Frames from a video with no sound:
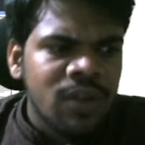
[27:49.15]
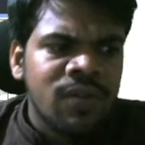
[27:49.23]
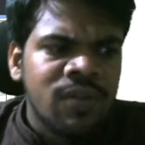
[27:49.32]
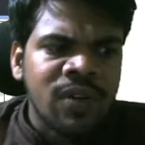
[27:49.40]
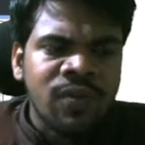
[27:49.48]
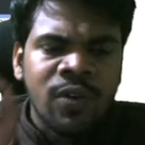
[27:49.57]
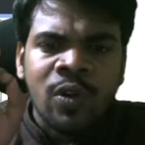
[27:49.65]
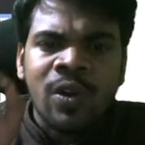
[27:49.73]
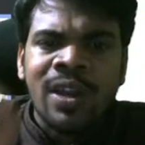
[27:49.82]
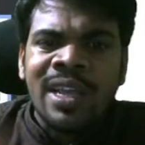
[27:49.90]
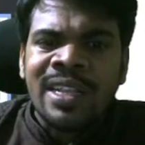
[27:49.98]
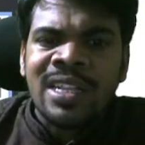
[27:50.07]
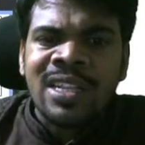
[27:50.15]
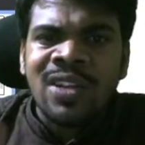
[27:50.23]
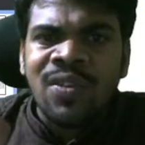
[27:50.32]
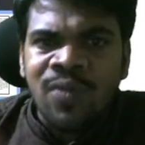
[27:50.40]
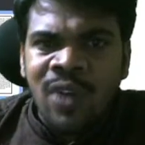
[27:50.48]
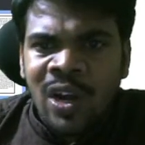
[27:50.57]
For photolysis
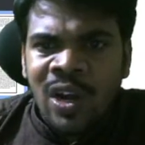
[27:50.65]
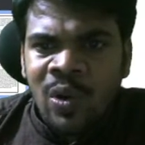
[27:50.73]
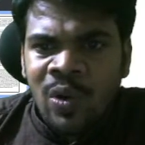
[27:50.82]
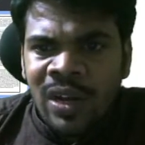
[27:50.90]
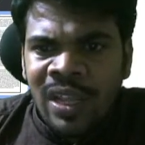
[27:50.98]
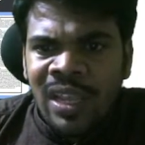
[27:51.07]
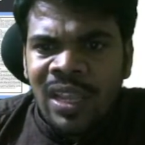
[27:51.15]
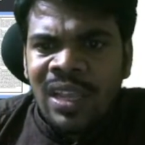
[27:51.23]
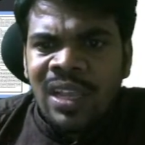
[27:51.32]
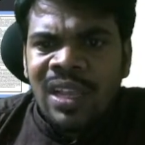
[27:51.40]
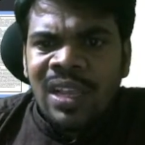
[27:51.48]
of water only,